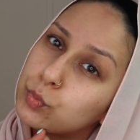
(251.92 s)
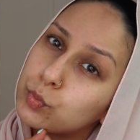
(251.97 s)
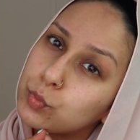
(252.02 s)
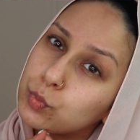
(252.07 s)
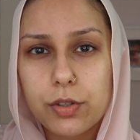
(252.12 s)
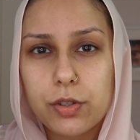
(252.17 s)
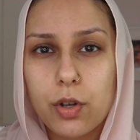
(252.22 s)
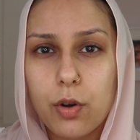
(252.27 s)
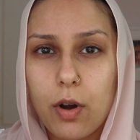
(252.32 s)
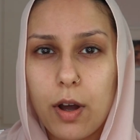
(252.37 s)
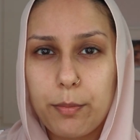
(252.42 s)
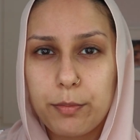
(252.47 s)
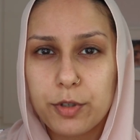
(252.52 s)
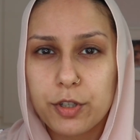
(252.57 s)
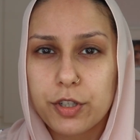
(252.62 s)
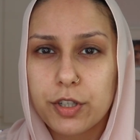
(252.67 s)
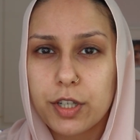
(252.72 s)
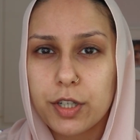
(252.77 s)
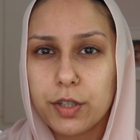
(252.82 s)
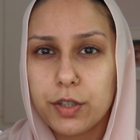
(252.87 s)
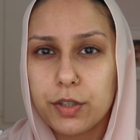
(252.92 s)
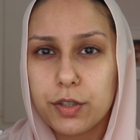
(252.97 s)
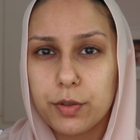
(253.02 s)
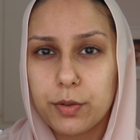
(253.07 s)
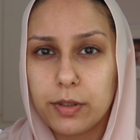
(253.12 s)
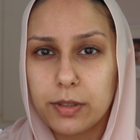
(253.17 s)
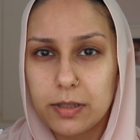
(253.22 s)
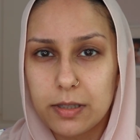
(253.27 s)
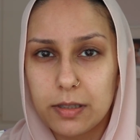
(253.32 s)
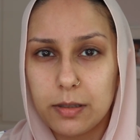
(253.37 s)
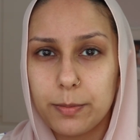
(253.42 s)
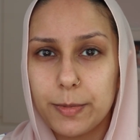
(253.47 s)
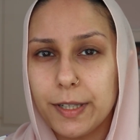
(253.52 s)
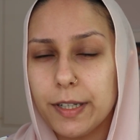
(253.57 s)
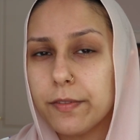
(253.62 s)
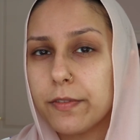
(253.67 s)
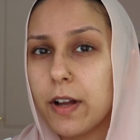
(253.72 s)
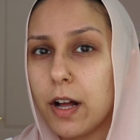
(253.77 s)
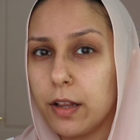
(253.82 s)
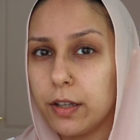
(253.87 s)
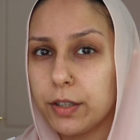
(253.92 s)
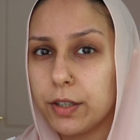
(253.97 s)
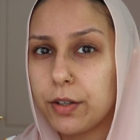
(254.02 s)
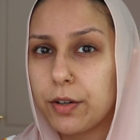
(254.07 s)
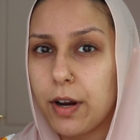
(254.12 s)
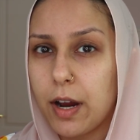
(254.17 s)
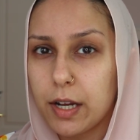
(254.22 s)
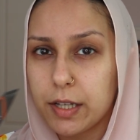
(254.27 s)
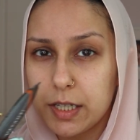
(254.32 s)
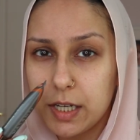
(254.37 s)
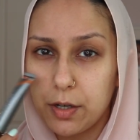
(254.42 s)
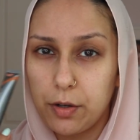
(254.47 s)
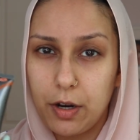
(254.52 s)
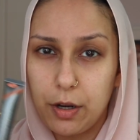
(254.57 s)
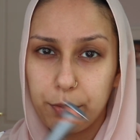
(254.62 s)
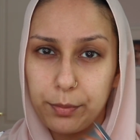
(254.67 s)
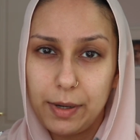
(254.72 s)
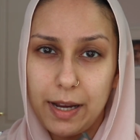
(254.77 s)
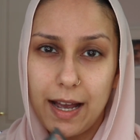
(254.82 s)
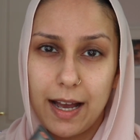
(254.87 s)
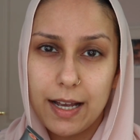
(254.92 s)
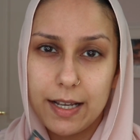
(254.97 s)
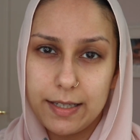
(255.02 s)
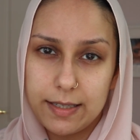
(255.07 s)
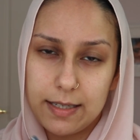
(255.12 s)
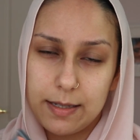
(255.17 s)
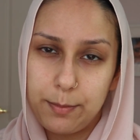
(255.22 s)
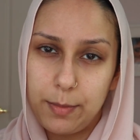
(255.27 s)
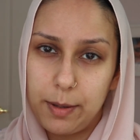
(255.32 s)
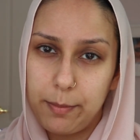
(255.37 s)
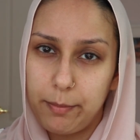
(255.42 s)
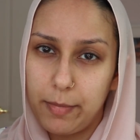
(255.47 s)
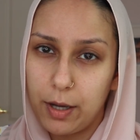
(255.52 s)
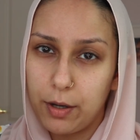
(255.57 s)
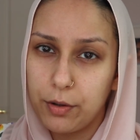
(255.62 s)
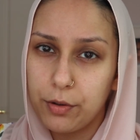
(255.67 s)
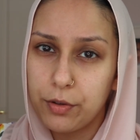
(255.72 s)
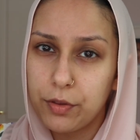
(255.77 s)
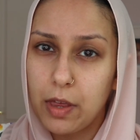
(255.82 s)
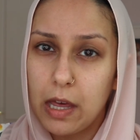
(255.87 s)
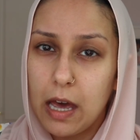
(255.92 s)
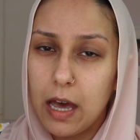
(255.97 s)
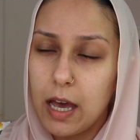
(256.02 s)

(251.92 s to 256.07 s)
So I'm just going to do a little bit of color correcting around my eyes and my mouth.